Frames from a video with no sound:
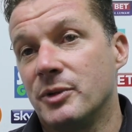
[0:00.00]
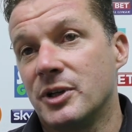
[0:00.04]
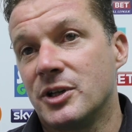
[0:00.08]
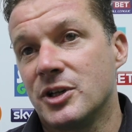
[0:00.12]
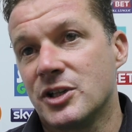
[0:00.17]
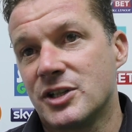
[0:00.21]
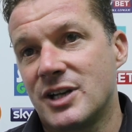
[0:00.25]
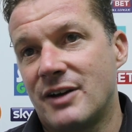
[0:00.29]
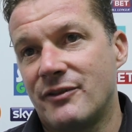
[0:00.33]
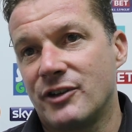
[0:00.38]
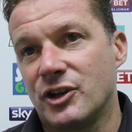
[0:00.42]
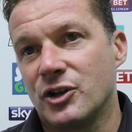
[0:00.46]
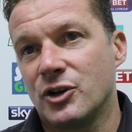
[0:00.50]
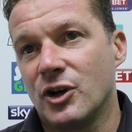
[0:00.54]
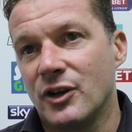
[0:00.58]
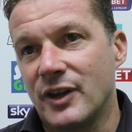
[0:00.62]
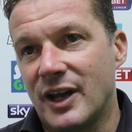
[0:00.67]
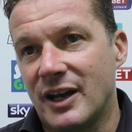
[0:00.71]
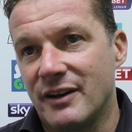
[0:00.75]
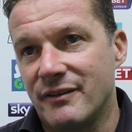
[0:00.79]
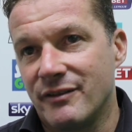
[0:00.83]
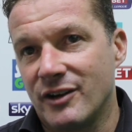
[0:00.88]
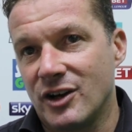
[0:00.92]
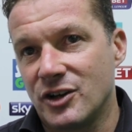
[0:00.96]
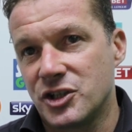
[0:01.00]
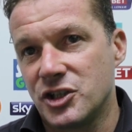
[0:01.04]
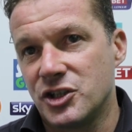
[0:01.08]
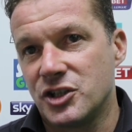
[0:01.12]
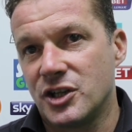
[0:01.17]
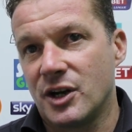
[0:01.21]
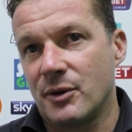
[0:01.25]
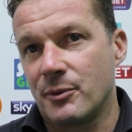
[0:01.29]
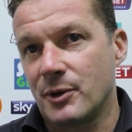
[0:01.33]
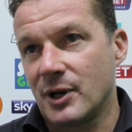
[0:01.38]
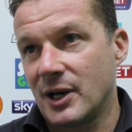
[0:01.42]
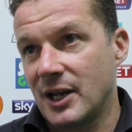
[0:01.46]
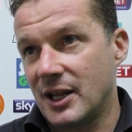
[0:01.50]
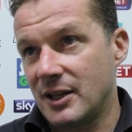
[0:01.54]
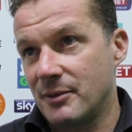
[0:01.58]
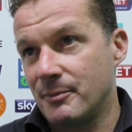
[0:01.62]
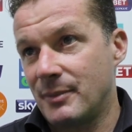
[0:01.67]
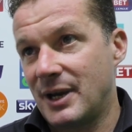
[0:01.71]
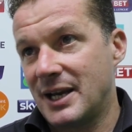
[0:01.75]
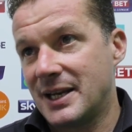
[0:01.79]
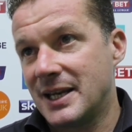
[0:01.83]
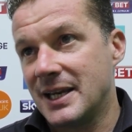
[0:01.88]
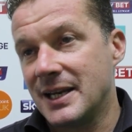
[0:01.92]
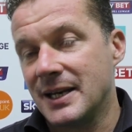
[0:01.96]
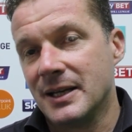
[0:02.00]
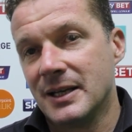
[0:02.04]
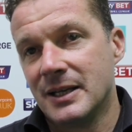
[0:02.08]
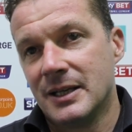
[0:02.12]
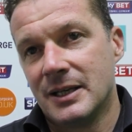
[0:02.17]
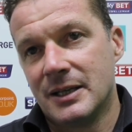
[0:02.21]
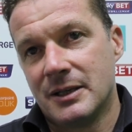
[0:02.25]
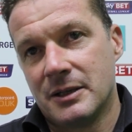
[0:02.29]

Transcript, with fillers: because having got that advantage, you don't want to let them back in.